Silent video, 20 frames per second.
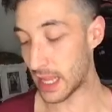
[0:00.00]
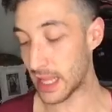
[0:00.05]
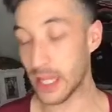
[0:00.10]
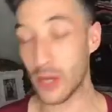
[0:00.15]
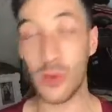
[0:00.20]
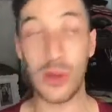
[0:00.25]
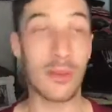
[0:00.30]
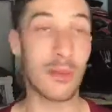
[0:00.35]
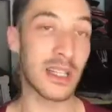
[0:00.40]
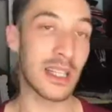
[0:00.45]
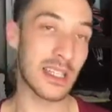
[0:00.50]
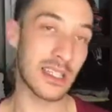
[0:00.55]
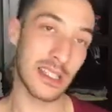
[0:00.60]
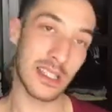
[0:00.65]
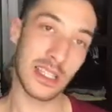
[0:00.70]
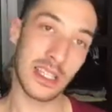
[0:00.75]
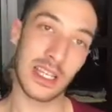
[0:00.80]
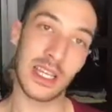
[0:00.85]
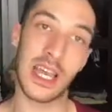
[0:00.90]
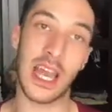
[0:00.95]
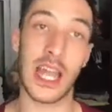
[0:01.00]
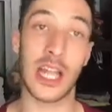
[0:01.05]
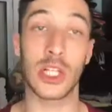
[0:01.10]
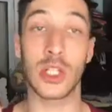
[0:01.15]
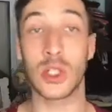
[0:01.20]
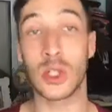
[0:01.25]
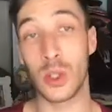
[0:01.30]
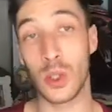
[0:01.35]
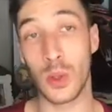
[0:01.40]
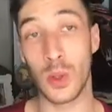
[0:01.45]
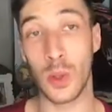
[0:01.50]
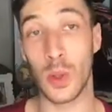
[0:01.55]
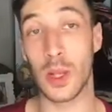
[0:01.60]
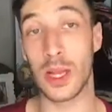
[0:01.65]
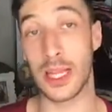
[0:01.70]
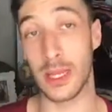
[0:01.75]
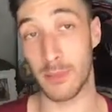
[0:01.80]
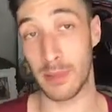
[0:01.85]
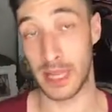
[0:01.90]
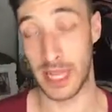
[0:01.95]
a liquid lipstick and two
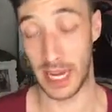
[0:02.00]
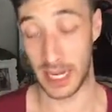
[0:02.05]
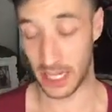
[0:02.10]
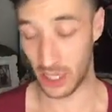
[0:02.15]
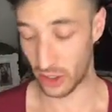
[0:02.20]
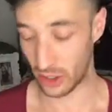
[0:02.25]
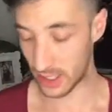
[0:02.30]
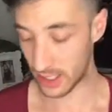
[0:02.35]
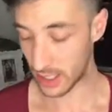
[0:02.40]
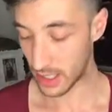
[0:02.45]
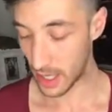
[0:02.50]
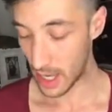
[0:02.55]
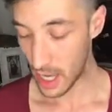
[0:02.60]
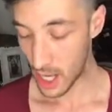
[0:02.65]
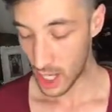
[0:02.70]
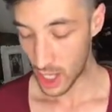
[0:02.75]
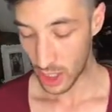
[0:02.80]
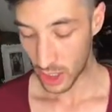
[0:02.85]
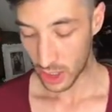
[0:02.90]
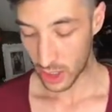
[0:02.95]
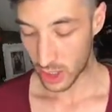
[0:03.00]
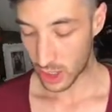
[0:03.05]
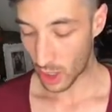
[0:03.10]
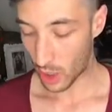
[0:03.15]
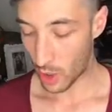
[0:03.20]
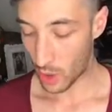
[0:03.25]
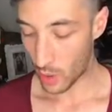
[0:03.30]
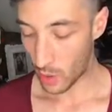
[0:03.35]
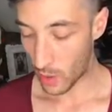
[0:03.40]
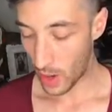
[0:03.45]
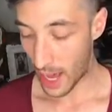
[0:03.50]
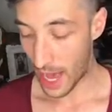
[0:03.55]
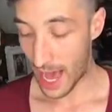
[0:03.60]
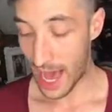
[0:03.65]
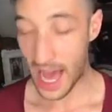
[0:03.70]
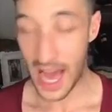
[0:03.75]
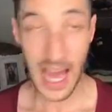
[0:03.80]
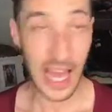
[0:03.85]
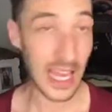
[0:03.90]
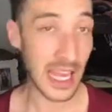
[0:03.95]
lip liners. So
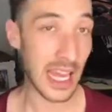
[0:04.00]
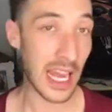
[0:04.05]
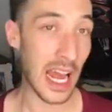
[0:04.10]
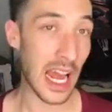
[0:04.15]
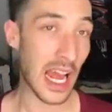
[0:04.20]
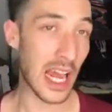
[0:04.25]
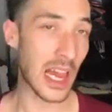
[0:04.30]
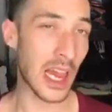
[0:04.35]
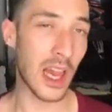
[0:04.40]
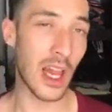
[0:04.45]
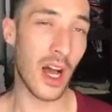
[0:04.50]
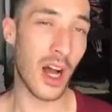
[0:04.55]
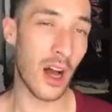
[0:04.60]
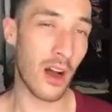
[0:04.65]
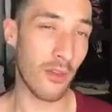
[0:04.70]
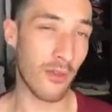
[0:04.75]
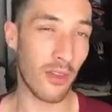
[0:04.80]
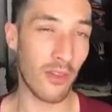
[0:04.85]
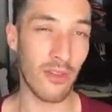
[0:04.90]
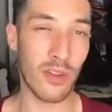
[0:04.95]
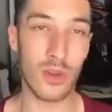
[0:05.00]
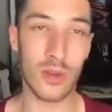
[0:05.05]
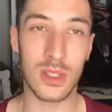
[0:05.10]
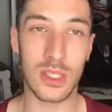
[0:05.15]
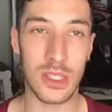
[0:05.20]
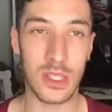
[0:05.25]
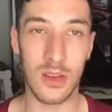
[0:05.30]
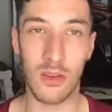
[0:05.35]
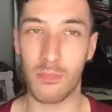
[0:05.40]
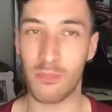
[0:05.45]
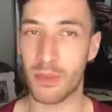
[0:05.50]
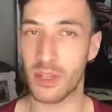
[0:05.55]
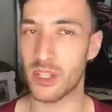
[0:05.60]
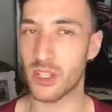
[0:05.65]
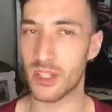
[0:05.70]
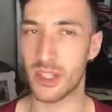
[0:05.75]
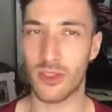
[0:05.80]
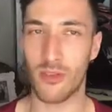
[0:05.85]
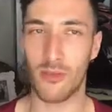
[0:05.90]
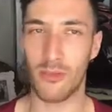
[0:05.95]
I love if you see
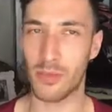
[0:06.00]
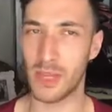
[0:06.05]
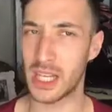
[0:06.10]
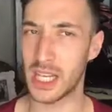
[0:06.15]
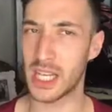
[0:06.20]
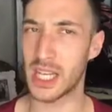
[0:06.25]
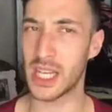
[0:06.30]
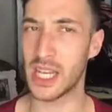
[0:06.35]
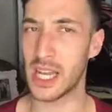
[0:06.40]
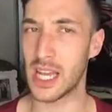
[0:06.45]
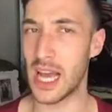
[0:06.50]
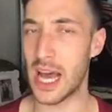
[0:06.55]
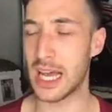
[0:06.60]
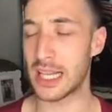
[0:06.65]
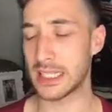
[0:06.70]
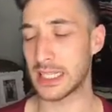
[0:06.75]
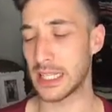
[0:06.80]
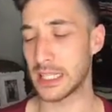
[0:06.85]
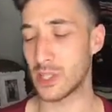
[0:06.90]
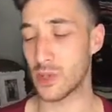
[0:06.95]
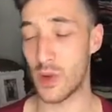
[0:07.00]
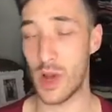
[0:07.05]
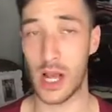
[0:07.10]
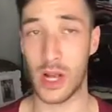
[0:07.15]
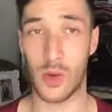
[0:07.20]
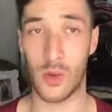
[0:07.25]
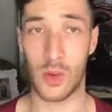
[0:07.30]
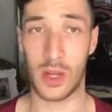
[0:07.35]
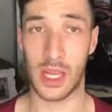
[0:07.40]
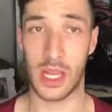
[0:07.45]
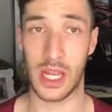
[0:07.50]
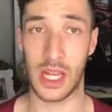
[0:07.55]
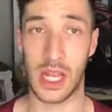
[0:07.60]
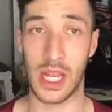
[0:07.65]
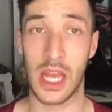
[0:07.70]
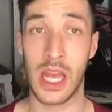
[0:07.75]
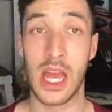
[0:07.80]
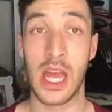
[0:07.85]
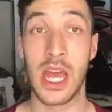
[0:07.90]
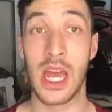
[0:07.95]
pictures of me as a drag
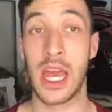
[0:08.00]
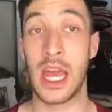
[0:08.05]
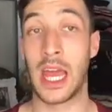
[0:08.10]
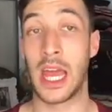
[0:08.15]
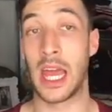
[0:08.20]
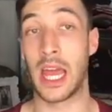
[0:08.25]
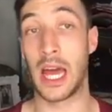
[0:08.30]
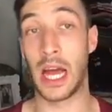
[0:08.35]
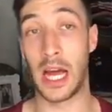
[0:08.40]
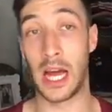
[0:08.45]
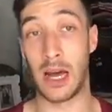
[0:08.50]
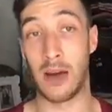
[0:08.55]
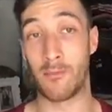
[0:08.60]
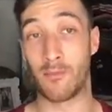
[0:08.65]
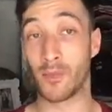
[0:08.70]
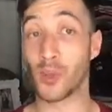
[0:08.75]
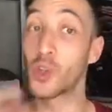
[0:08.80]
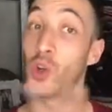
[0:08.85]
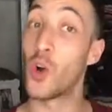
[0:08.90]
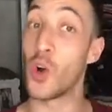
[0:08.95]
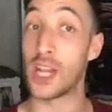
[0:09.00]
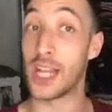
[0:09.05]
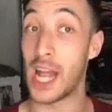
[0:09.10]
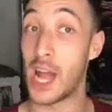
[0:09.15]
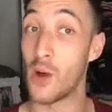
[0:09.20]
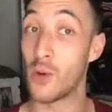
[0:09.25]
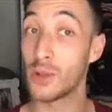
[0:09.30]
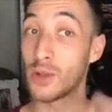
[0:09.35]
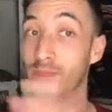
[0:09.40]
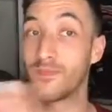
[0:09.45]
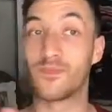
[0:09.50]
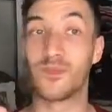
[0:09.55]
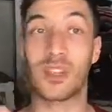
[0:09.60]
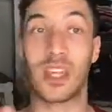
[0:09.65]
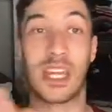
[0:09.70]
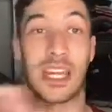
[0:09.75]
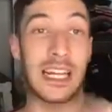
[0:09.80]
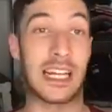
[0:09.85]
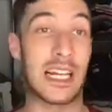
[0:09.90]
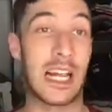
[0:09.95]
queen um, going out
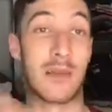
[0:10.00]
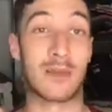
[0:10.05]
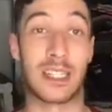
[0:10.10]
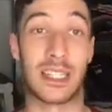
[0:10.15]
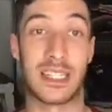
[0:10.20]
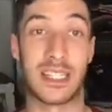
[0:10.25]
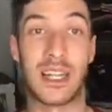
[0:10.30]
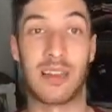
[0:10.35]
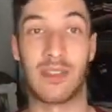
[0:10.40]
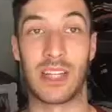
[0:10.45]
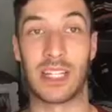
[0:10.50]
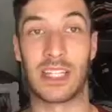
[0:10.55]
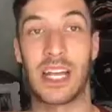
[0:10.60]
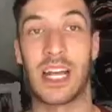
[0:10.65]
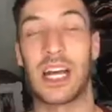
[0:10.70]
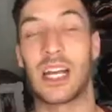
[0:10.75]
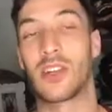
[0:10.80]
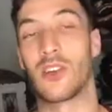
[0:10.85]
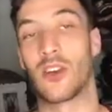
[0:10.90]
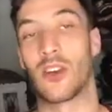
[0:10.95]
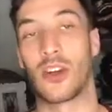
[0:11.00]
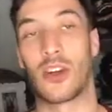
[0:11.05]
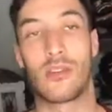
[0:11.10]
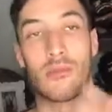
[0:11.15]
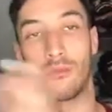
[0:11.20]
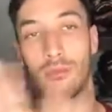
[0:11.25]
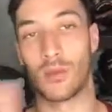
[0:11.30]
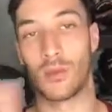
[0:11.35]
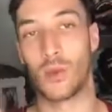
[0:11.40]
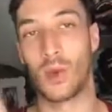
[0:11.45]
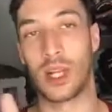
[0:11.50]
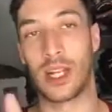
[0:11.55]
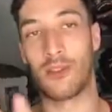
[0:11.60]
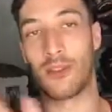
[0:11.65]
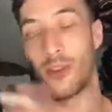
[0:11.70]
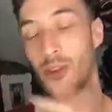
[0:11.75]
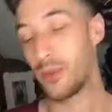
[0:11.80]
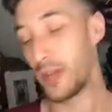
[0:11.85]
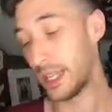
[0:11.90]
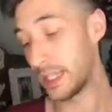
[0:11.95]
in clubs and stuff like that or
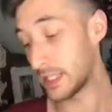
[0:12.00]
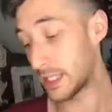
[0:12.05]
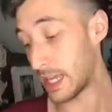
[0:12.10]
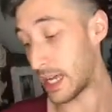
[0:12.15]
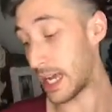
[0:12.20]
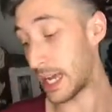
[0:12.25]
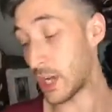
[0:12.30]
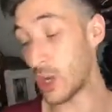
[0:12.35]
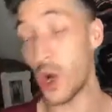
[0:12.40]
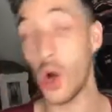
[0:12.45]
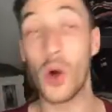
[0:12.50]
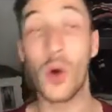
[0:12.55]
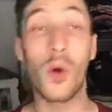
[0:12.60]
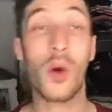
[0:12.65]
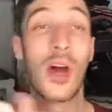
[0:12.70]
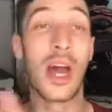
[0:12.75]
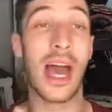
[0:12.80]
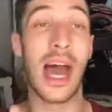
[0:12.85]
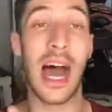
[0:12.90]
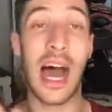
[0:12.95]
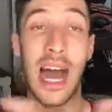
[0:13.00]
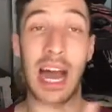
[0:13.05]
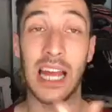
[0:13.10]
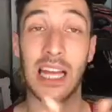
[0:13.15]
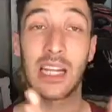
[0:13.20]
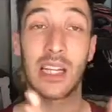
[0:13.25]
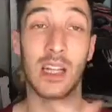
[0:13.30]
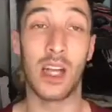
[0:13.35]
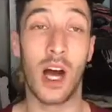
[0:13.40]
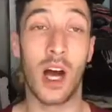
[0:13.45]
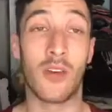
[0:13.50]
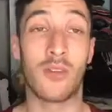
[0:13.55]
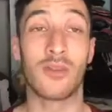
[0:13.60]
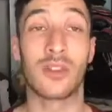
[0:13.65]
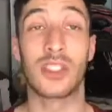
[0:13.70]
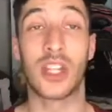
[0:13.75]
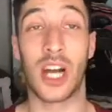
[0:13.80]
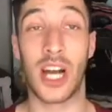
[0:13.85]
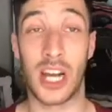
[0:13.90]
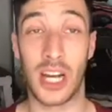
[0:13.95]
whatever event I go. I
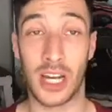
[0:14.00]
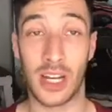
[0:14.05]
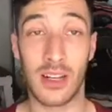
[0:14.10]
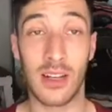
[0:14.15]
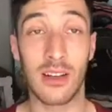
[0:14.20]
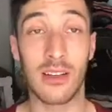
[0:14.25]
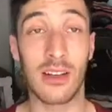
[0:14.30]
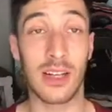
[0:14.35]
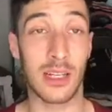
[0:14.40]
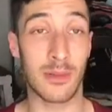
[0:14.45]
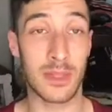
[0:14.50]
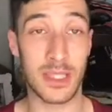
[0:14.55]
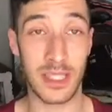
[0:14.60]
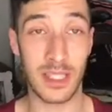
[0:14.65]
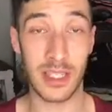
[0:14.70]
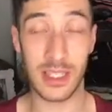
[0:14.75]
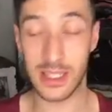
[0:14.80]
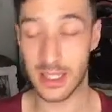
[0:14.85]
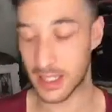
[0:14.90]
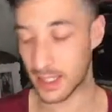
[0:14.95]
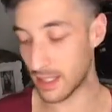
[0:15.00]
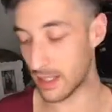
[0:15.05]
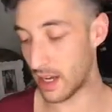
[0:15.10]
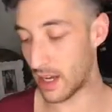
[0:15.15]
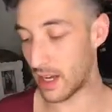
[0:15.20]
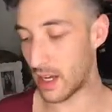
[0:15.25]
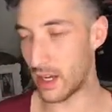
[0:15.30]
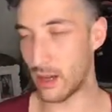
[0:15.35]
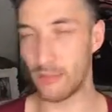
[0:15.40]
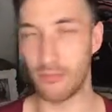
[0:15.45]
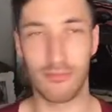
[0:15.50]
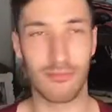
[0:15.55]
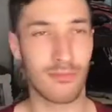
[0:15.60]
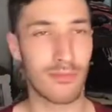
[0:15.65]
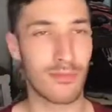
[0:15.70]
love dark lipsticks. Uh,